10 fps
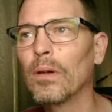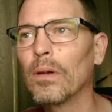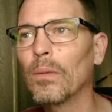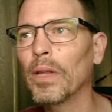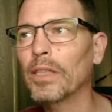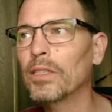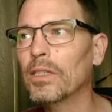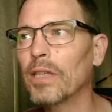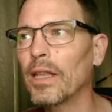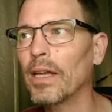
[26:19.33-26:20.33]
Well, let's just
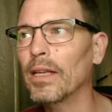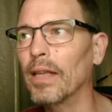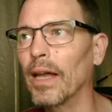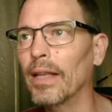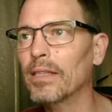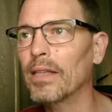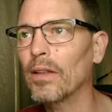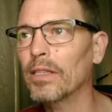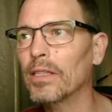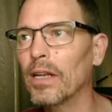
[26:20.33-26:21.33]
say they did that. That's now
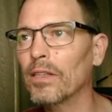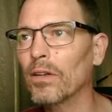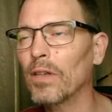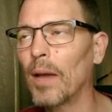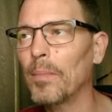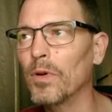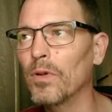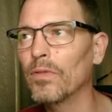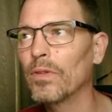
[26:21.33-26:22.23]
listed as their top move.